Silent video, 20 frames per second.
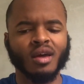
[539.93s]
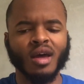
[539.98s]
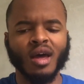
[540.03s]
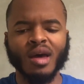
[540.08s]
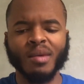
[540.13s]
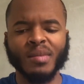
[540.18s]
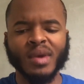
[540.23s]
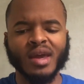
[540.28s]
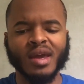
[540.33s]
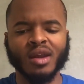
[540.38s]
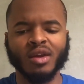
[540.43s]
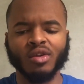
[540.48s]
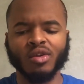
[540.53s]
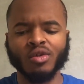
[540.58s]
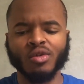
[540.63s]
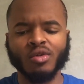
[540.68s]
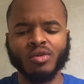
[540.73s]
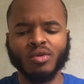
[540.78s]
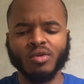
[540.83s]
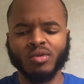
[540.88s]
I mean,
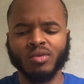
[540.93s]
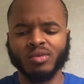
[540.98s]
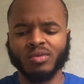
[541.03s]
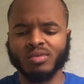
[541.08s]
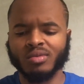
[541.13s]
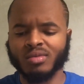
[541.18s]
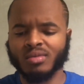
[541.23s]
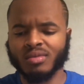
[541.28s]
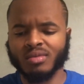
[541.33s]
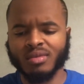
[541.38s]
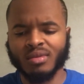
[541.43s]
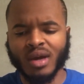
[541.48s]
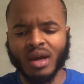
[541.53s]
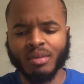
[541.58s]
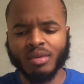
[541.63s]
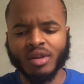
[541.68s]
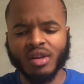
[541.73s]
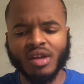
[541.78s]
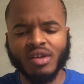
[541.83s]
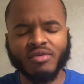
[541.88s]
dude,
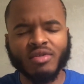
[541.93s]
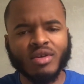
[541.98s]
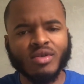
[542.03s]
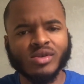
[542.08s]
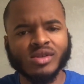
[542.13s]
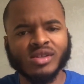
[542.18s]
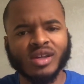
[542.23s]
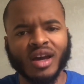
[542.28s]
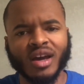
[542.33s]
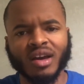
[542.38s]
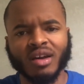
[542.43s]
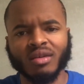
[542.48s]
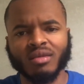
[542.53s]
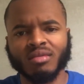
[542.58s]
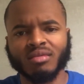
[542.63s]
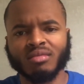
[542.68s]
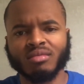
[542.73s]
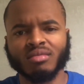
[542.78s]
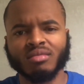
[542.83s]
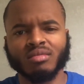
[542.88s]
I believe he was like
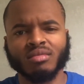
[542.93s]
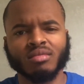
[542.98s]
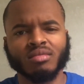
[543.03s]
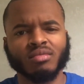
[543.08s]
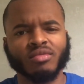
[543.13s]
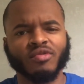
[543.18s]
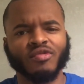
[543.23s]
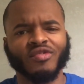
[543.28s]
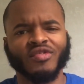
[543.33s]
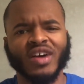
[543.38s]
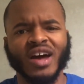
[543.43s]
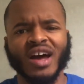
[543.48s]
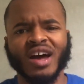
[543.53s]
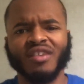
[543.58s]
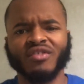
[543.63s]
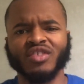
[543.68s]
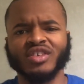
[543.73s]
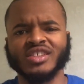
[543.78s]
5